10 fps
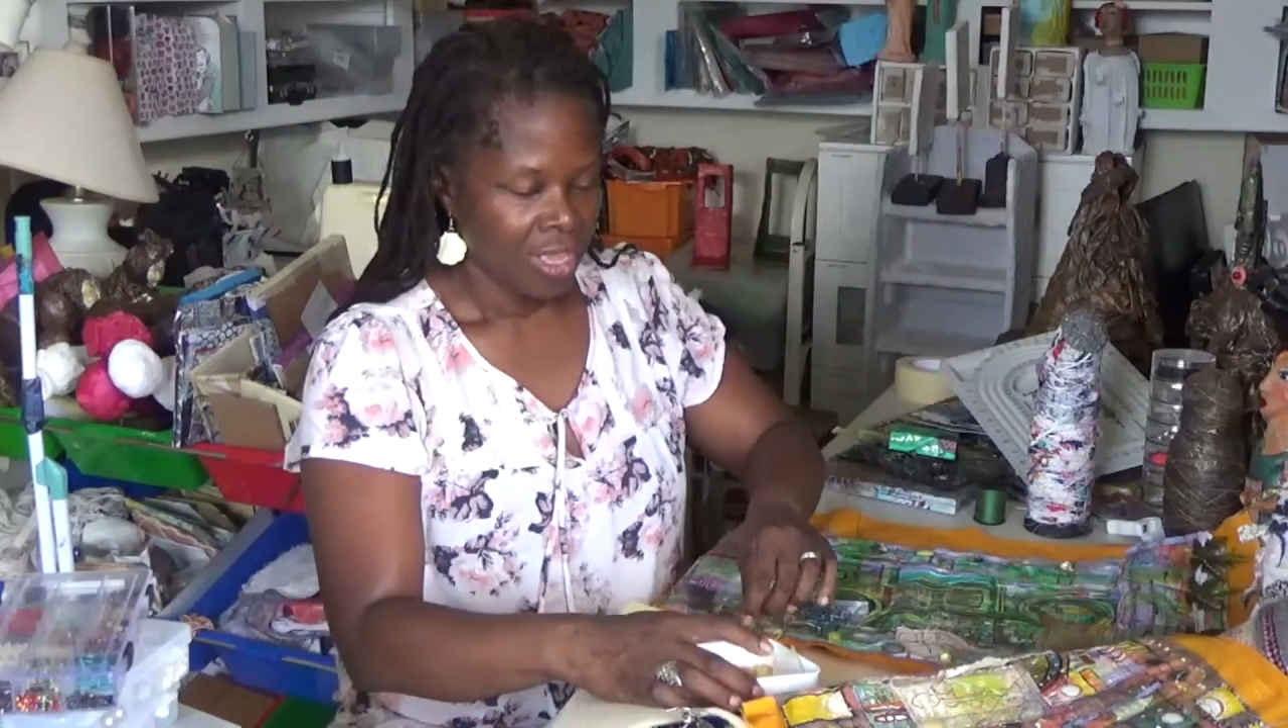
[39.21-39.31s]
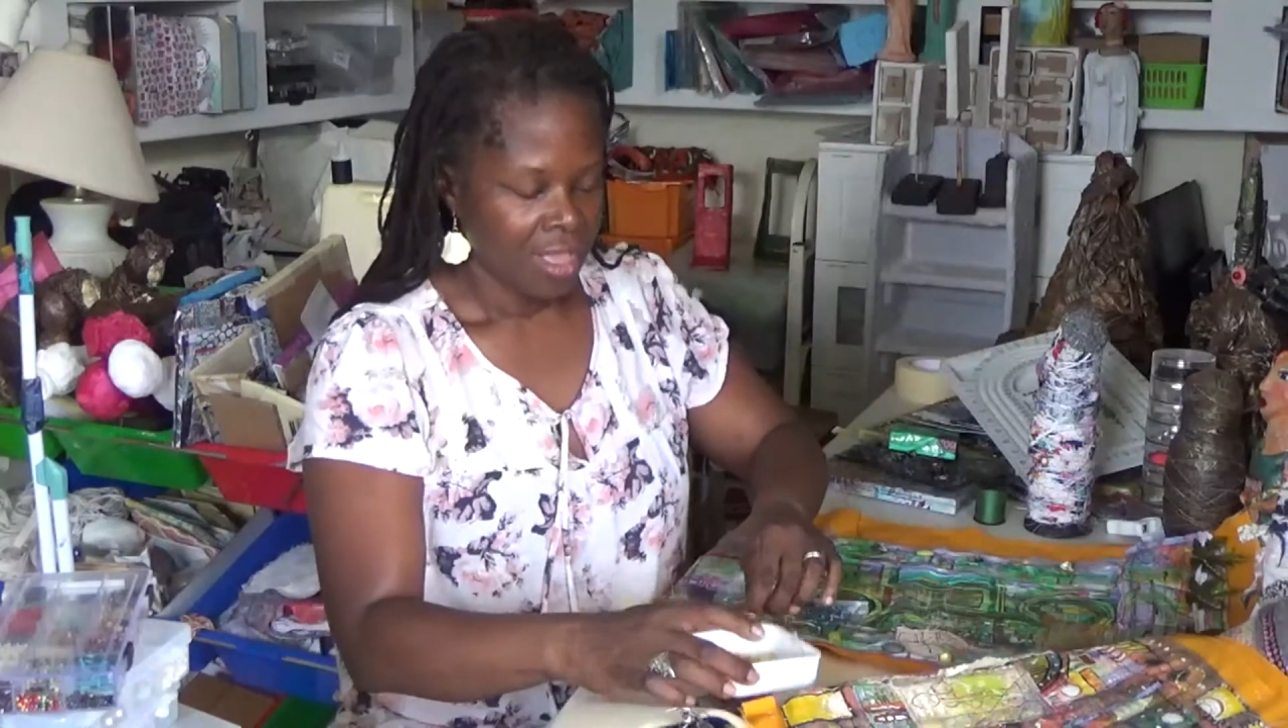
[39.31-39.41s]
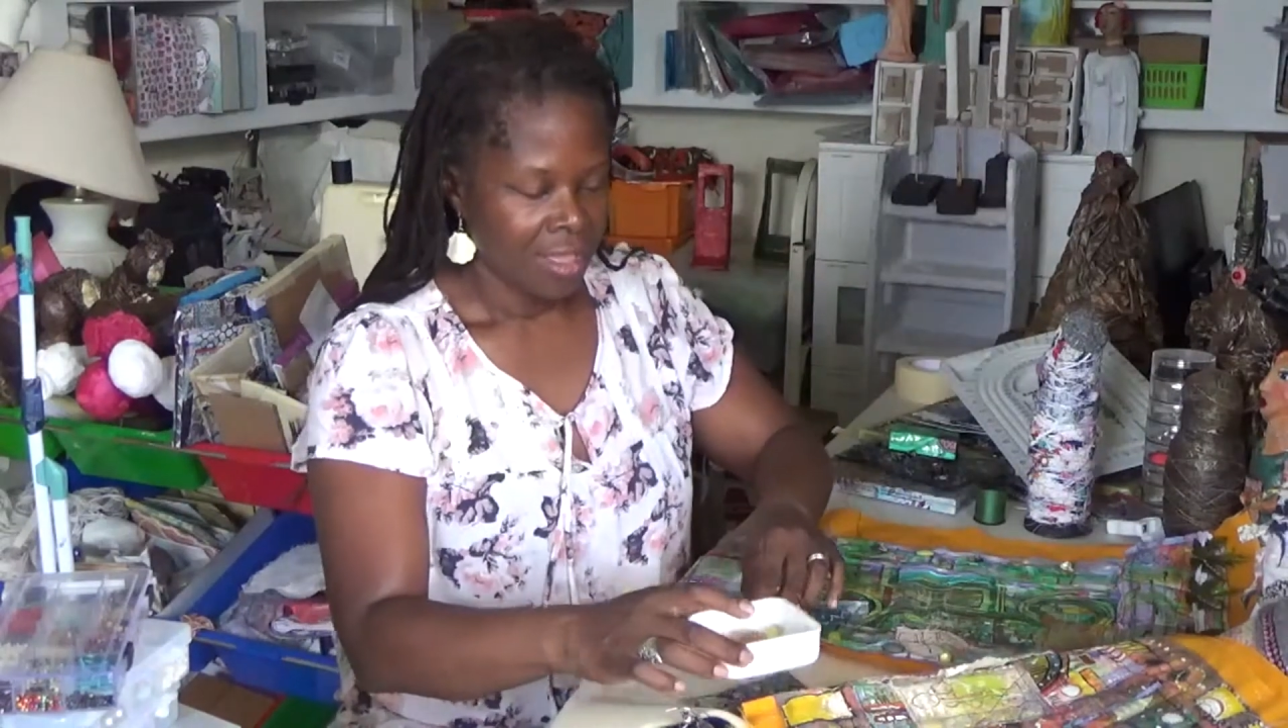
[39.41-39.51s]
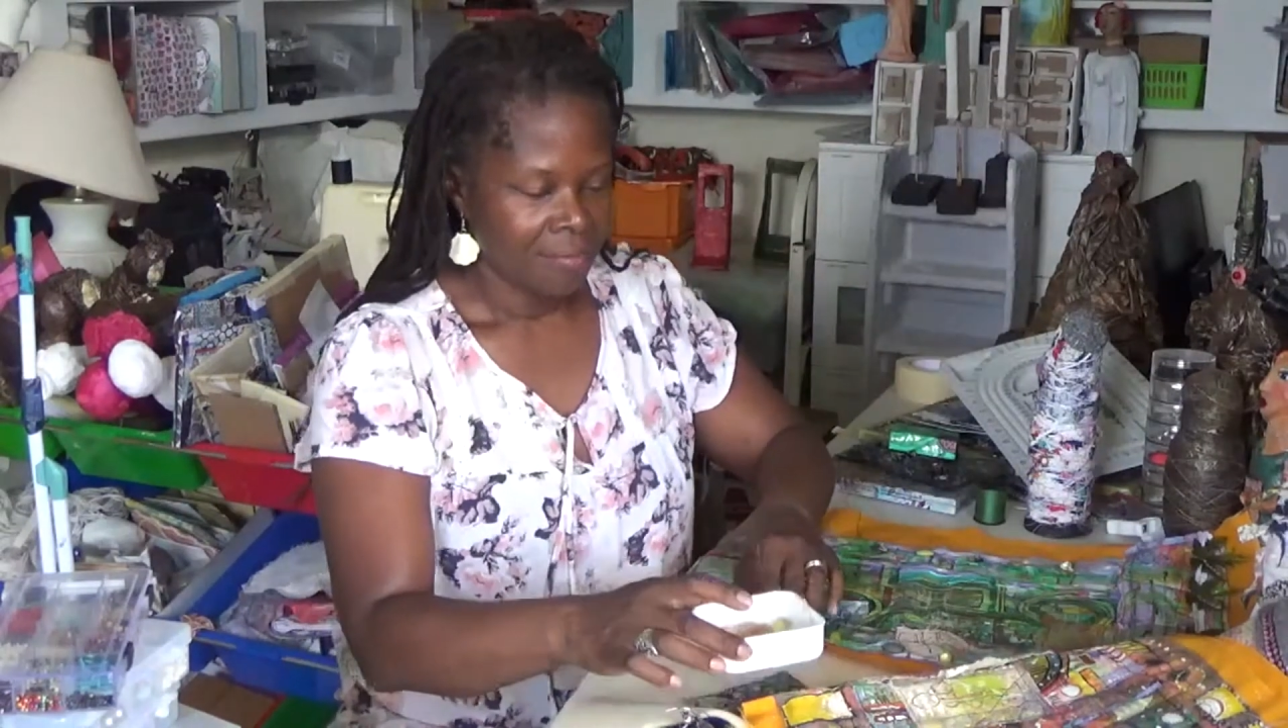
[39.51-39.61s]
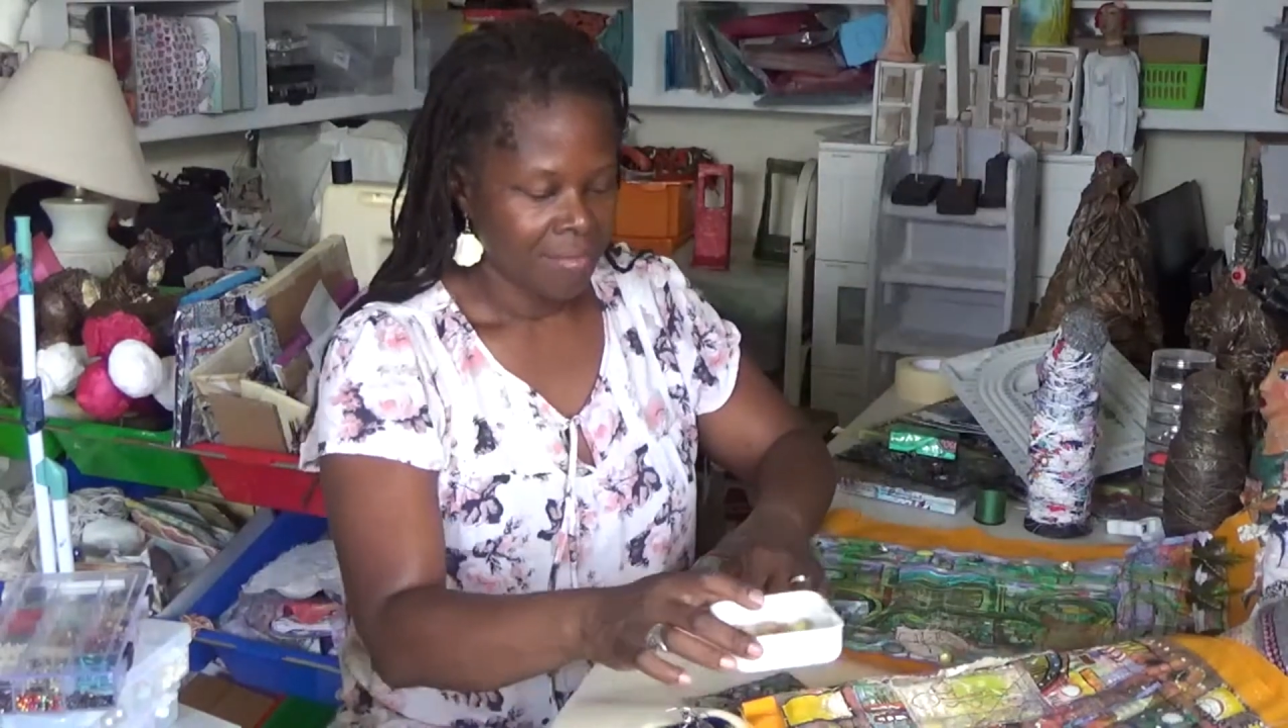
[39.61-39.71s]

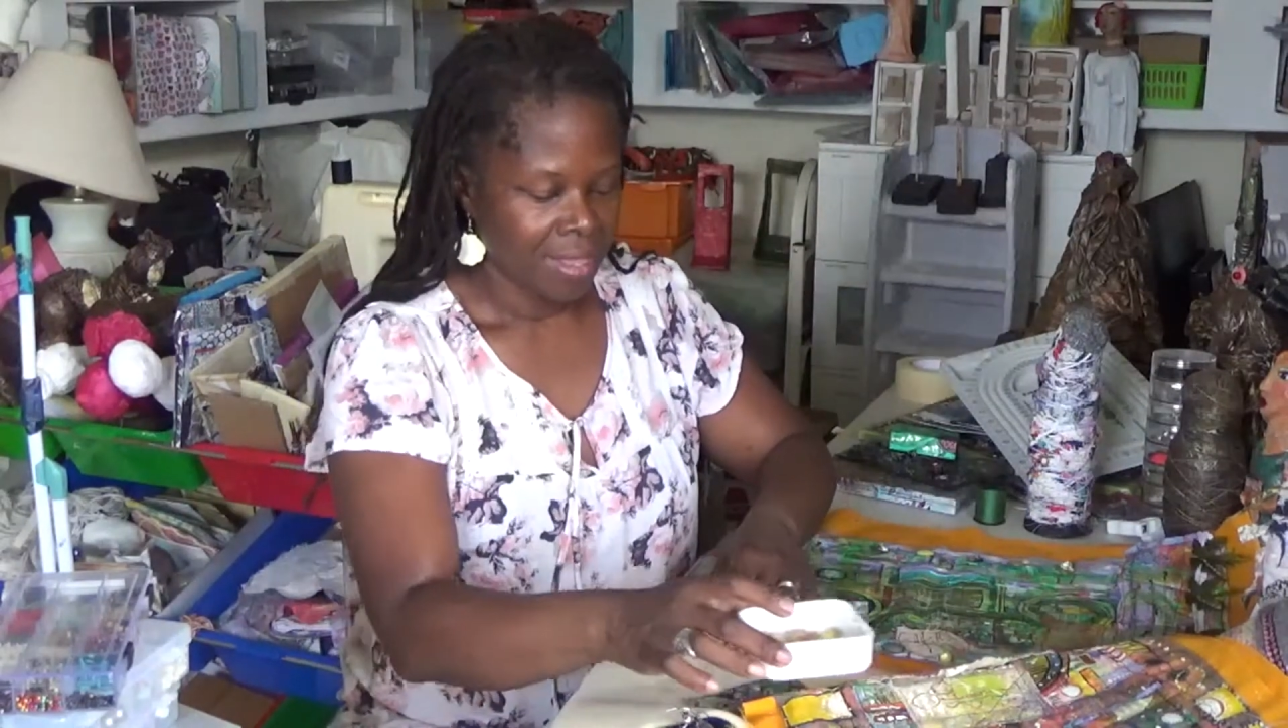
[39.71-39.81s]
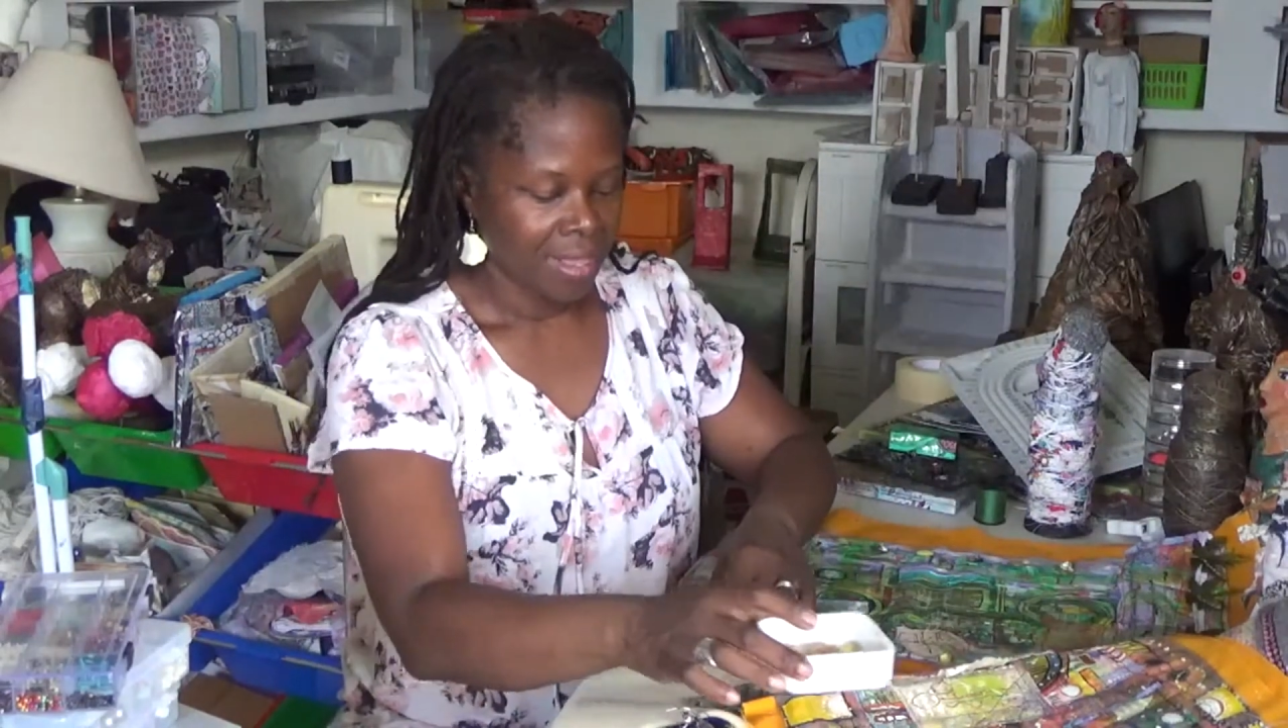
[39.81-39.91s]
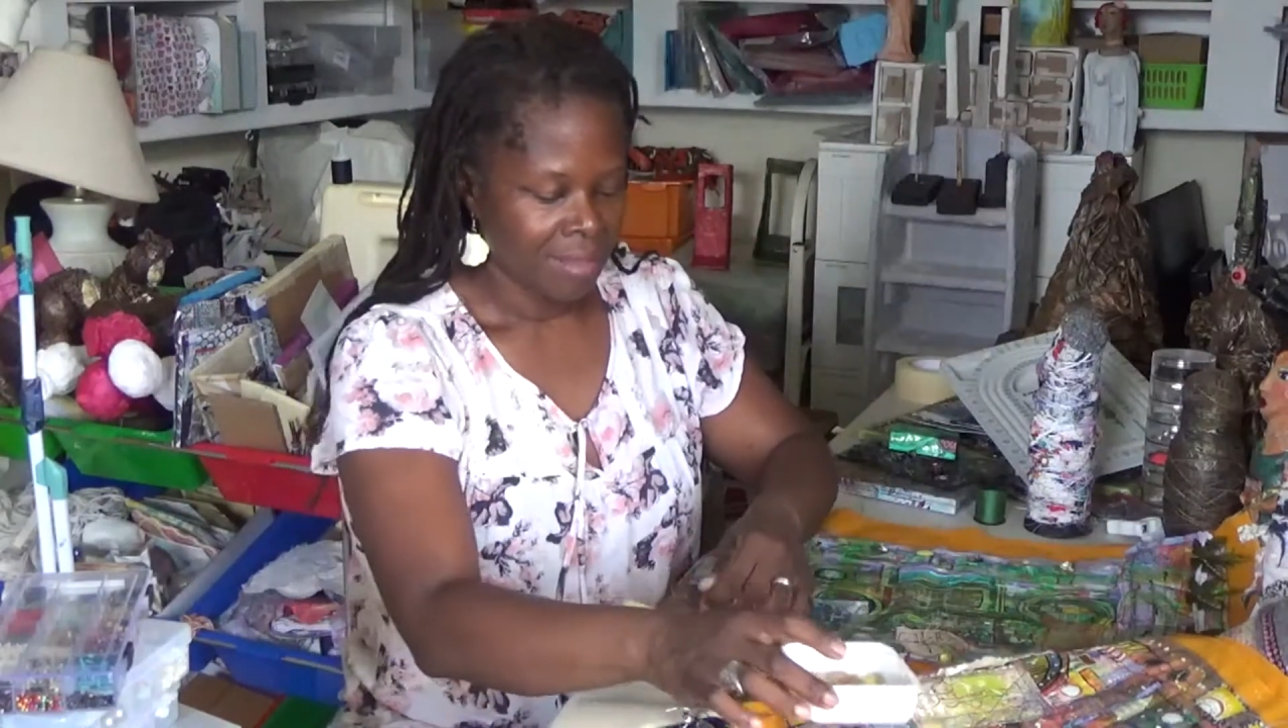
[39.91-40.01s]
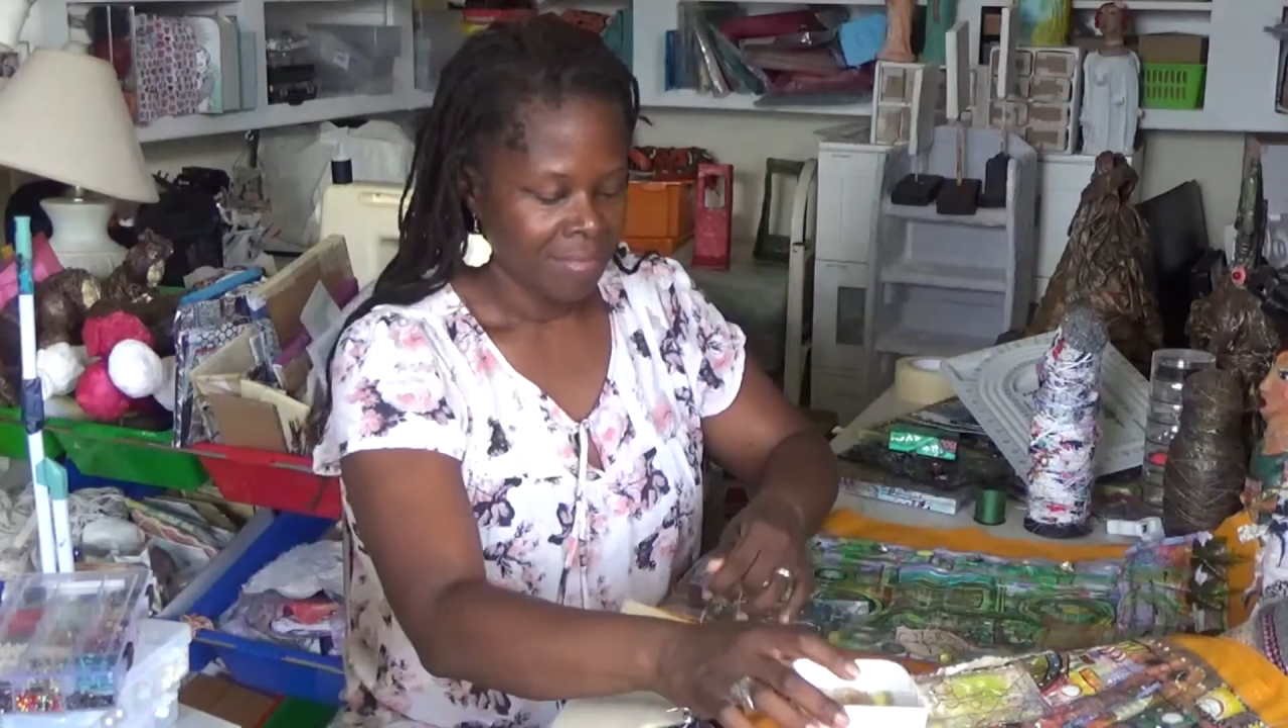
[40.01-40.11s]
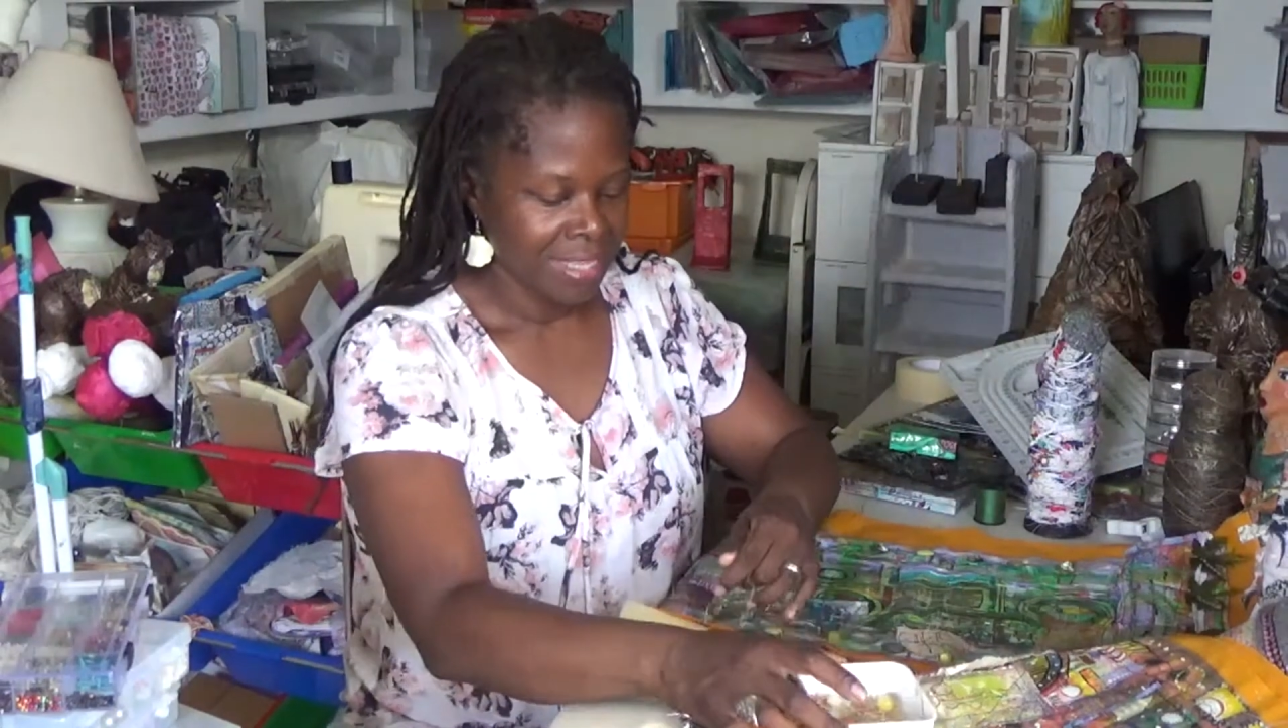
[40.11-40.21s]

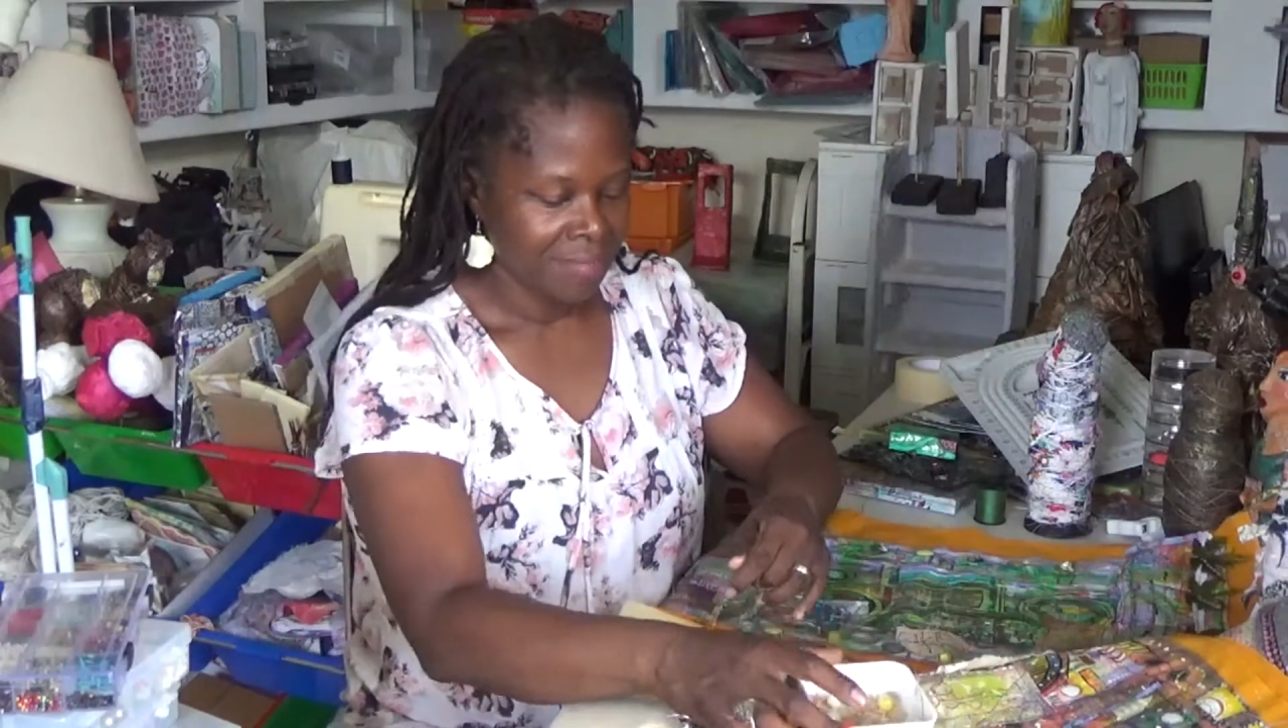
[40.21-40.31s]
I'm in